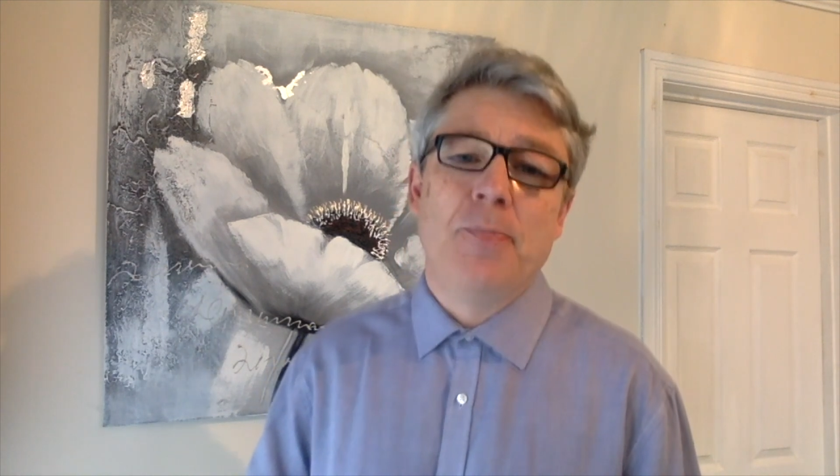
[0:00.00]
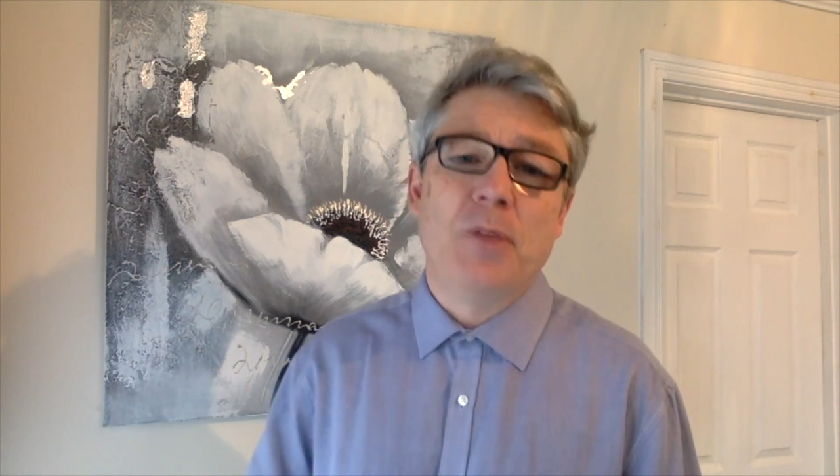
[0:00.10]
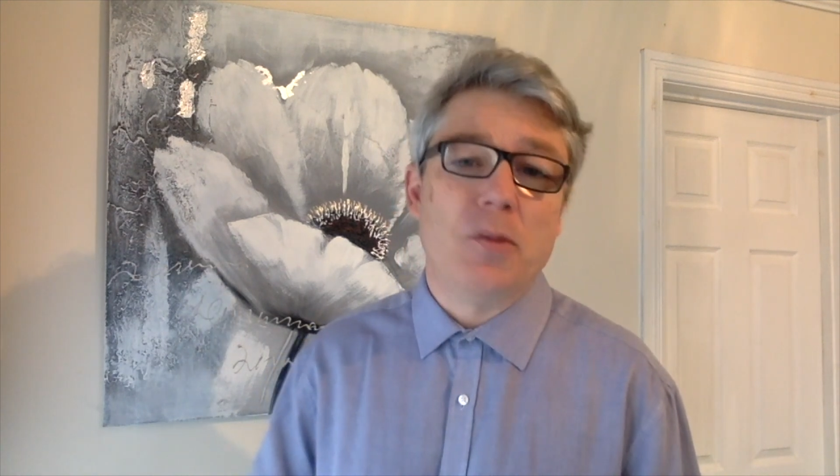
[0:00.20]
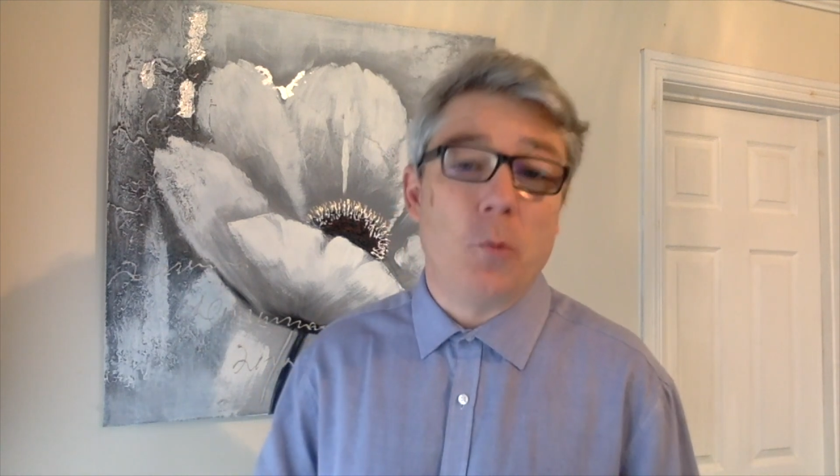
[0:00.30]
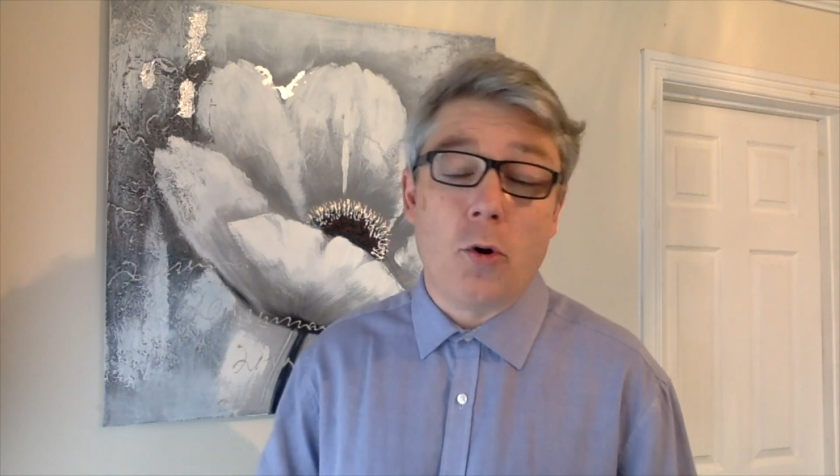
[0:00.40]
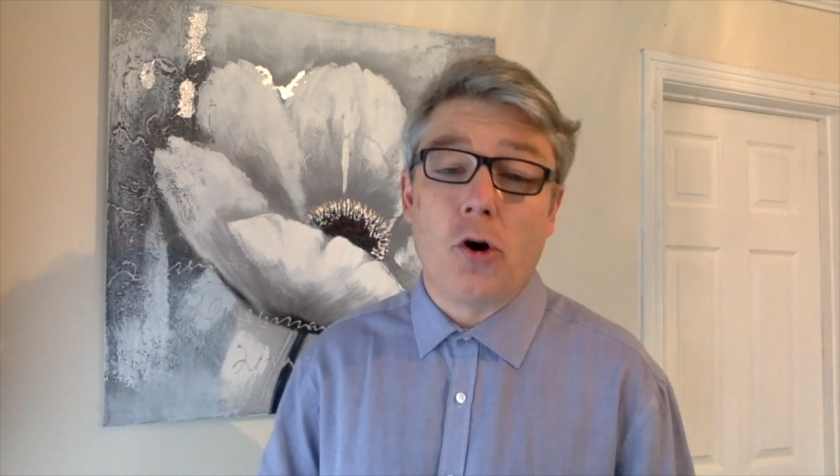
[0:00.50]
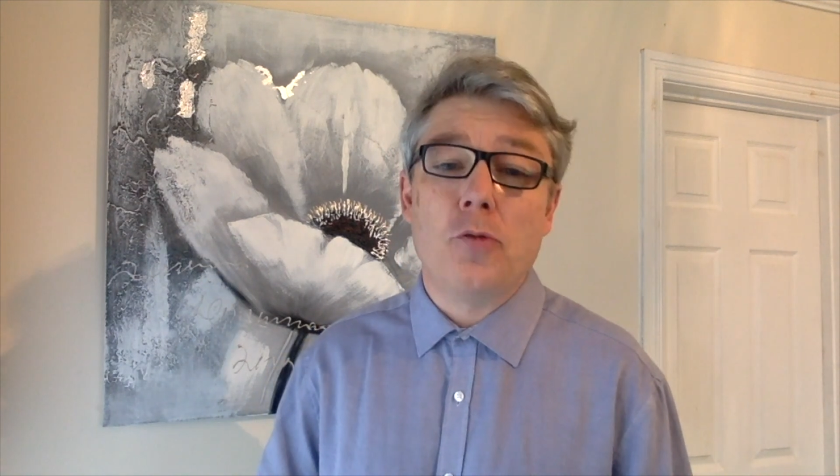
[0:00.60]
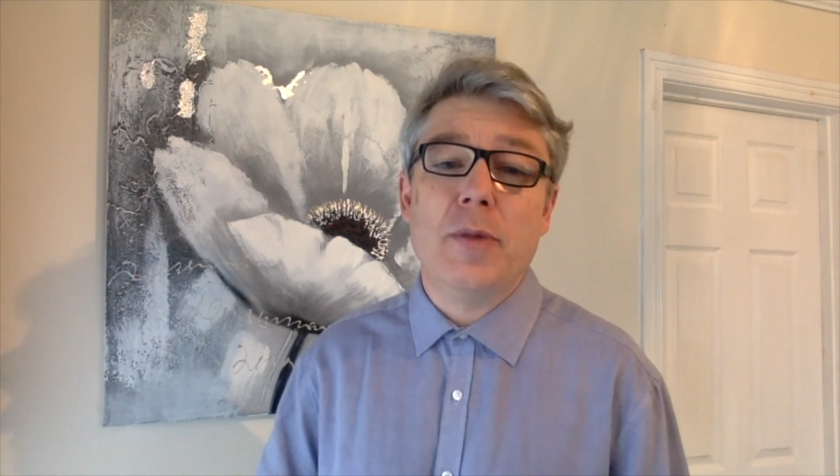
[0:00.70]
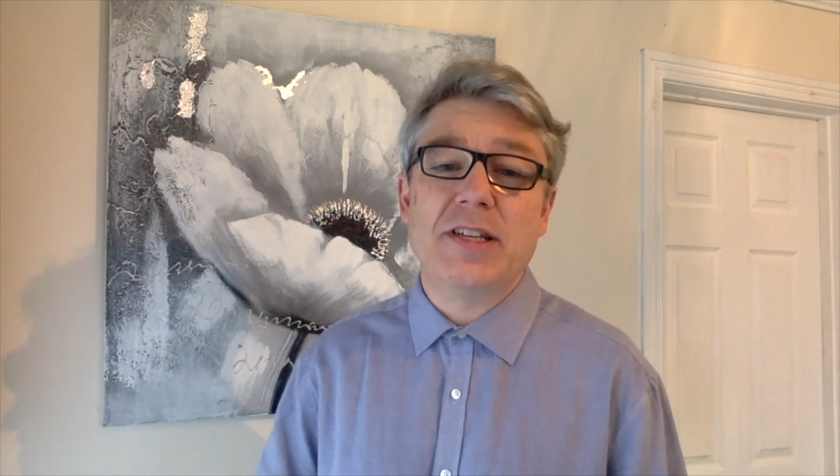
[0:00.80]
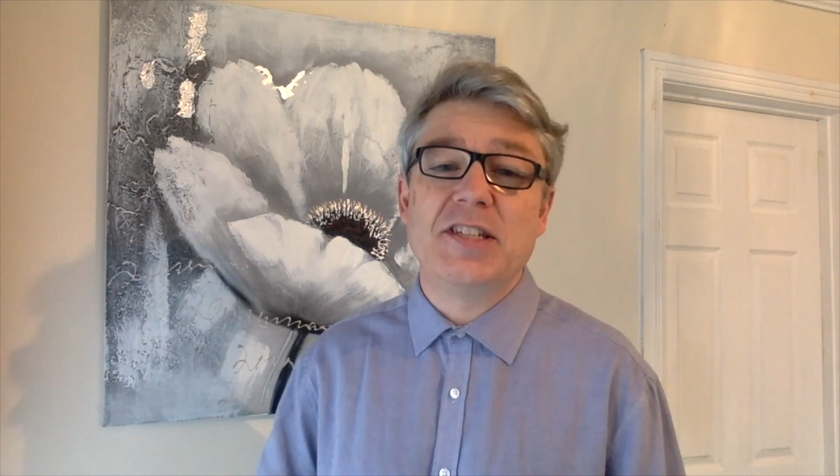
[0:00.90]
that the world
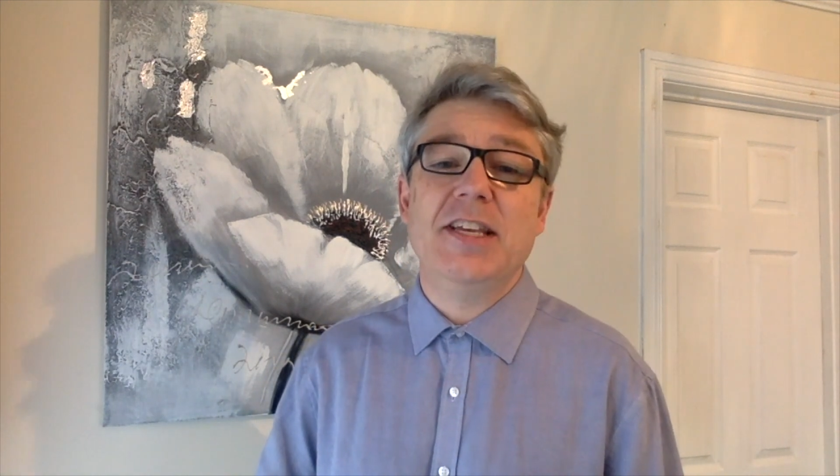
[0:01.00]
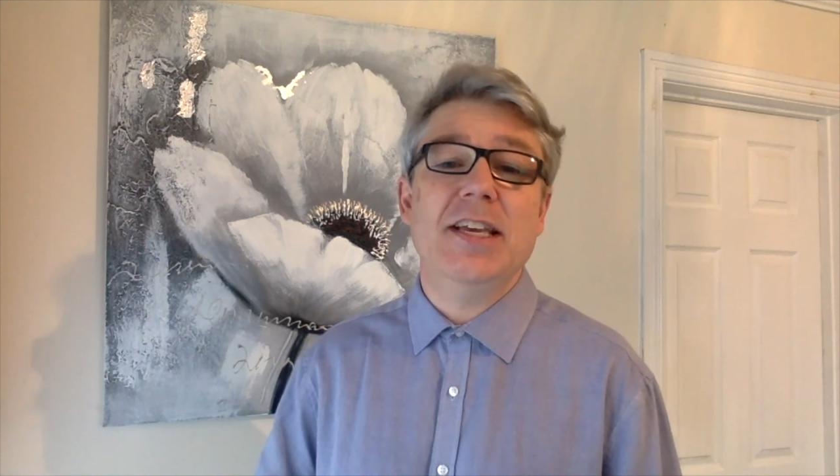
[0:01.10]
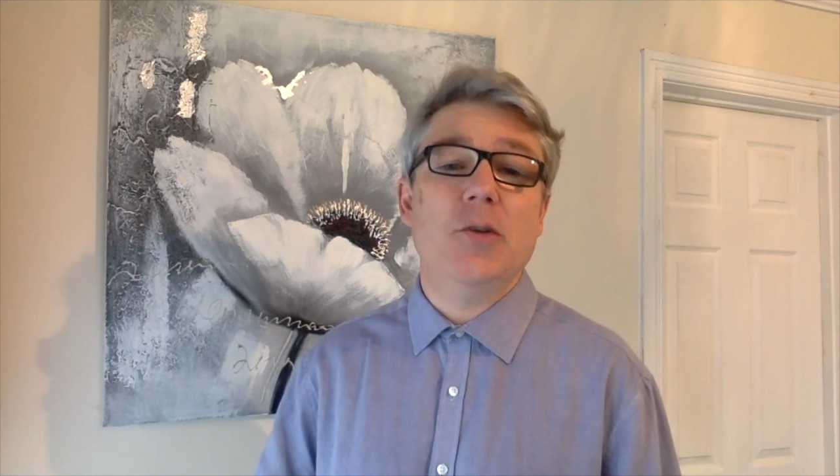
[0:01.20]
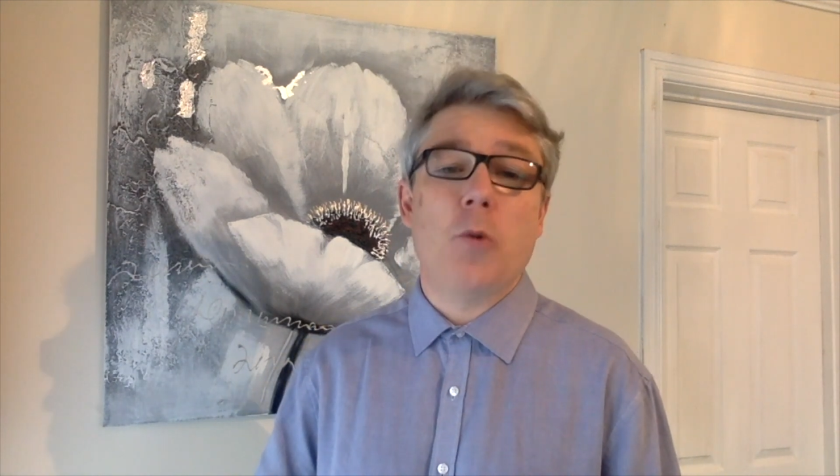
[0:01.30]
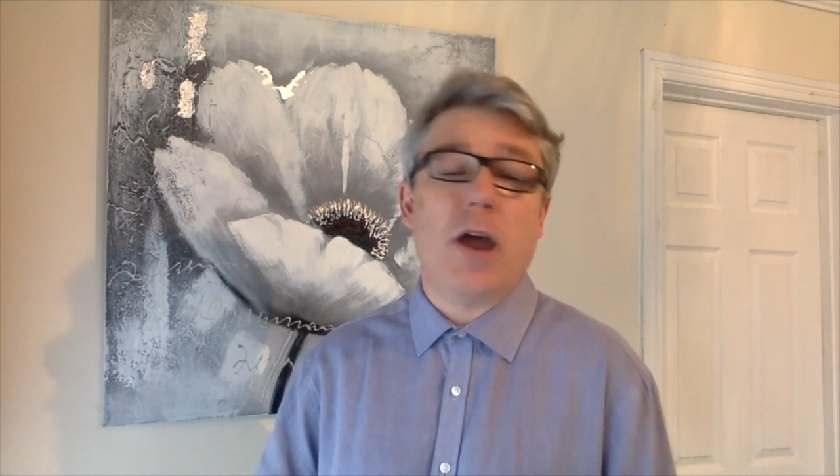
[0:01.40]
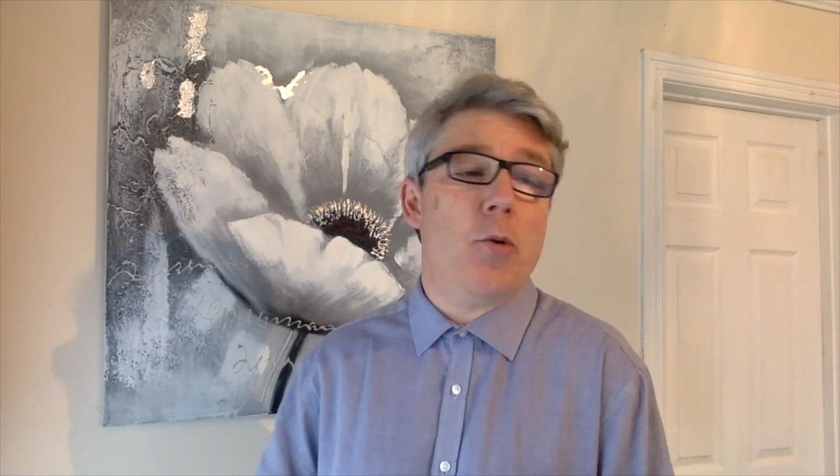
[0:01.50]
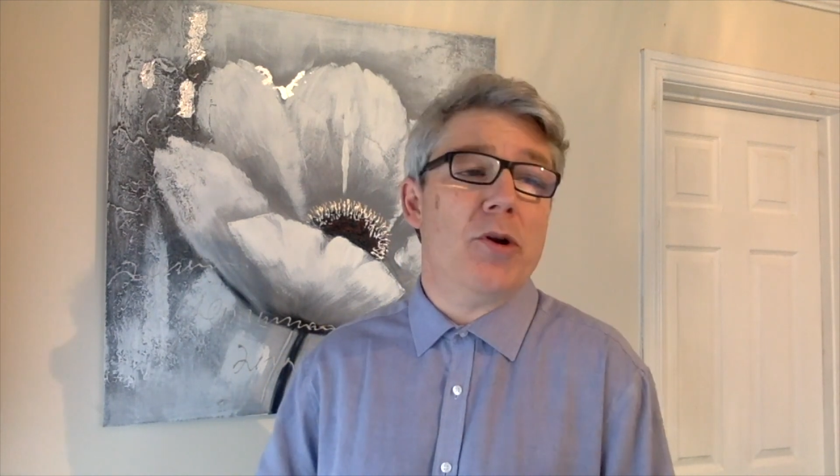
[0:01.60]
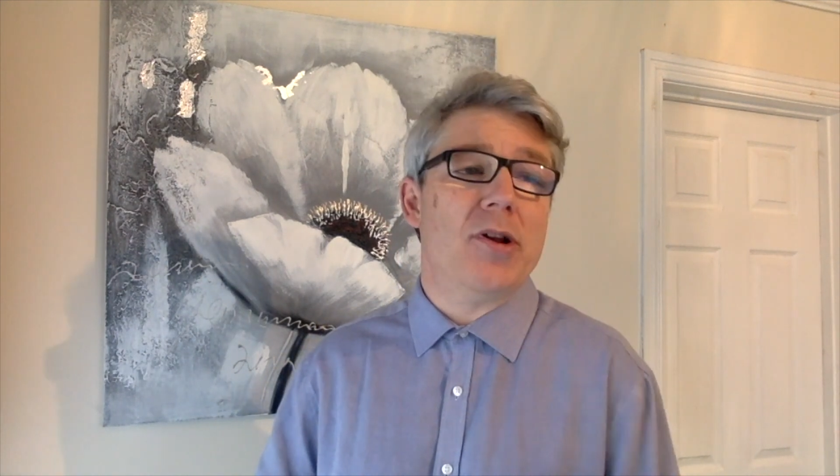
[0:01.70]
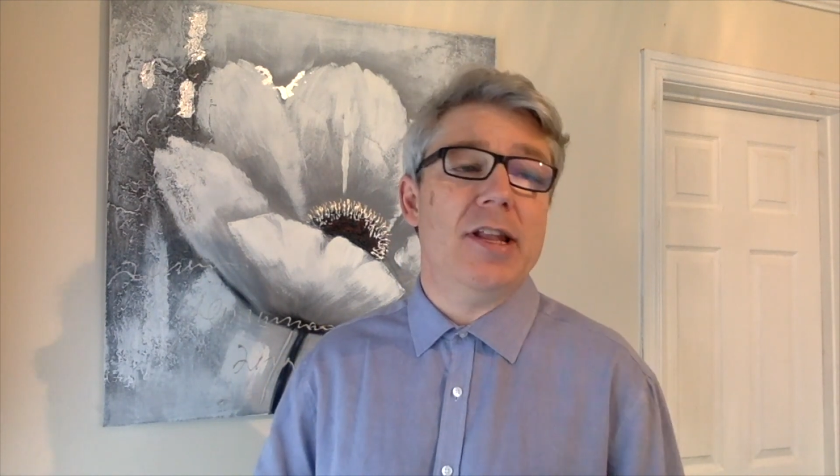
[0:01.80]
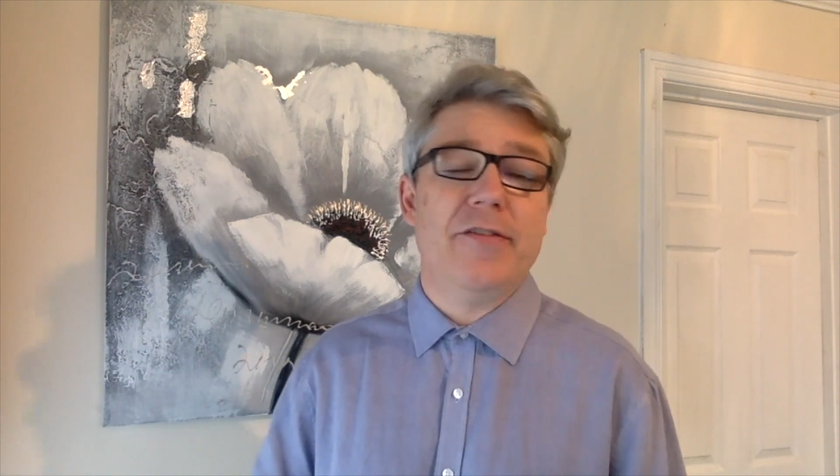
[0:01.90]
may see the way we
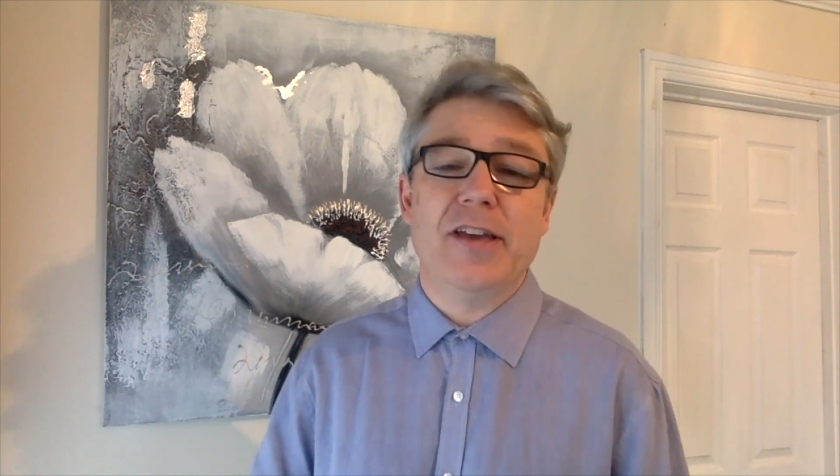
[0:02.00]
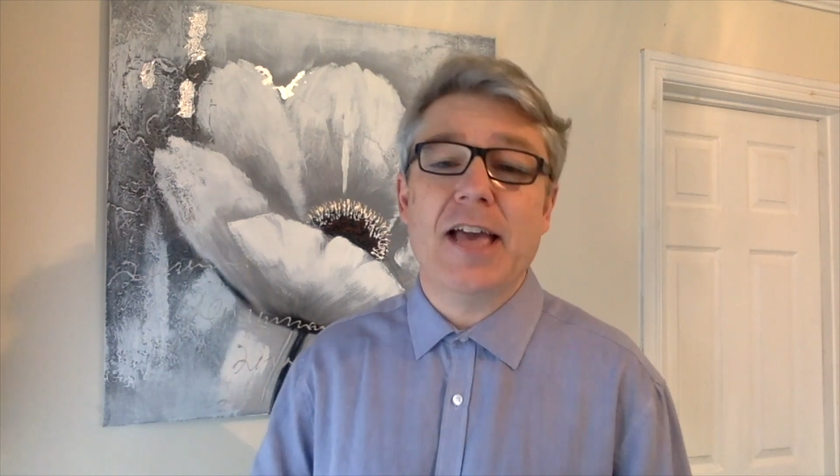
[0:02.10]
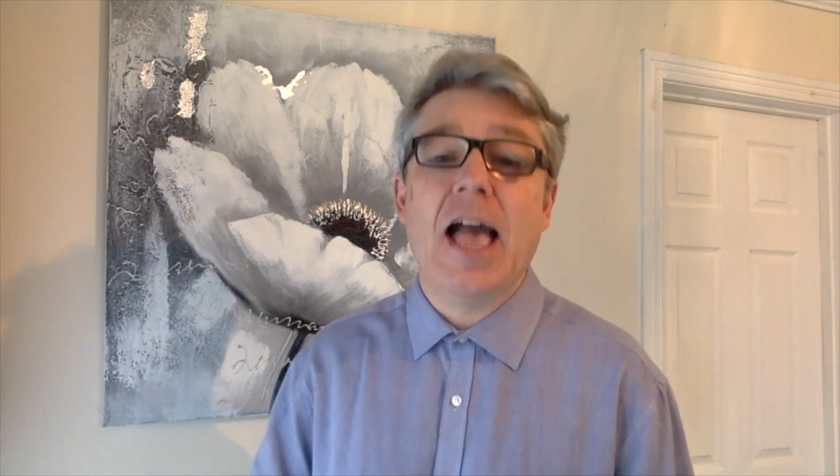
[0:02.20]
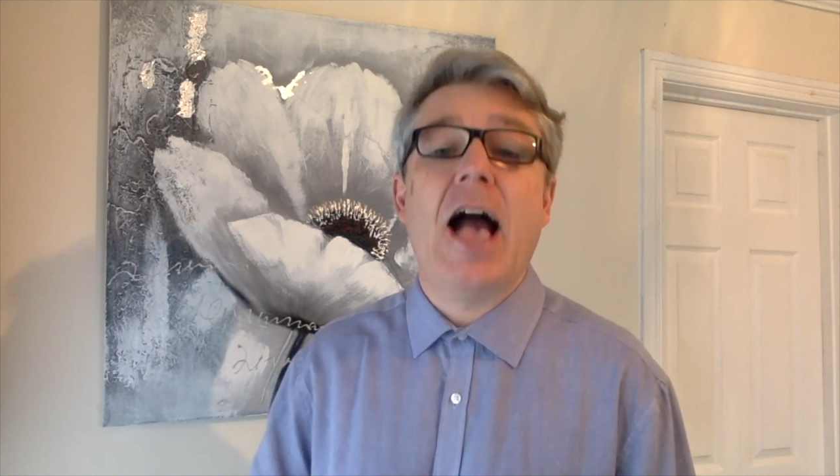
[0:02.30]
are living